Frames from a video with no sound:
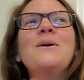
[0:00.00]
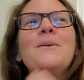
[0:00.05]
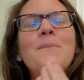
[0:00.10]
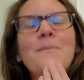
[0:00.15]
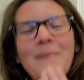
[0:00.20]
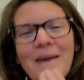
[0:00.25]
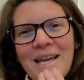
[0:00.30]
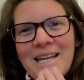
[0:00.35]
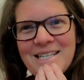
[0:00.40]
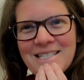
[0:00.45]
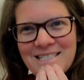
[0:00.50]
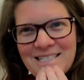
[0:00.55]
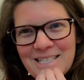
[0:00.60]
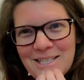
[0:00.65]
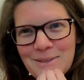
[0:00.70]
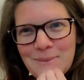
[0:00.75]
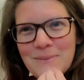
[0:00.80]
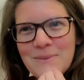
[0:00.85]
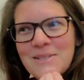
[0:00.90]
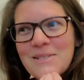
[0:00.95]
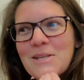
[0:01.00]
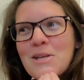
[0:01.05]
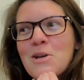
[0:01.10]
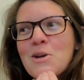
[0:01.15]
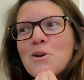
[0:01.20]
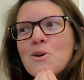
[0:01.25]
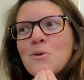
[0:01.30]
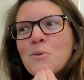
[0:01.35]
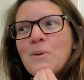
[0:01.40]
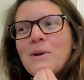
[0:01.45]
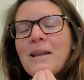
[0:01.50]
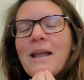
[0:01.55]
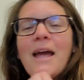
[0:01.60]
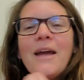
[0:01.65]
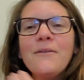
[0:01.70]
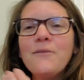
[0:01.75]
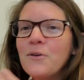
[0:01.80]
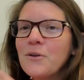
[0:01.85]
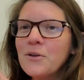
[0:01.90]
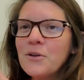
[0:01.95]
main tips,
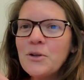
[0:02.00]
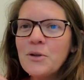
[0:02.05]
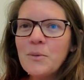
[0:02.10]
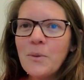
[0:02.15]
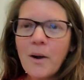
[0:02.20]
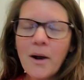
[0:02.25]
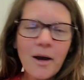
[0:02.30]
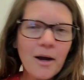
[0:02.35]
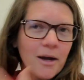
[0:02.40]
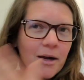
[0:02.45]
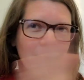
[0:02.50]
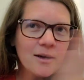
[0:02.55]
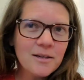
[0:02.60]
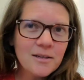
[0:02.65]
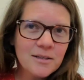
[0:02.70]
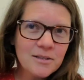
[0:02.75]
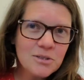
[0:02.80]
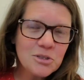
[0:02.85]
whenever you are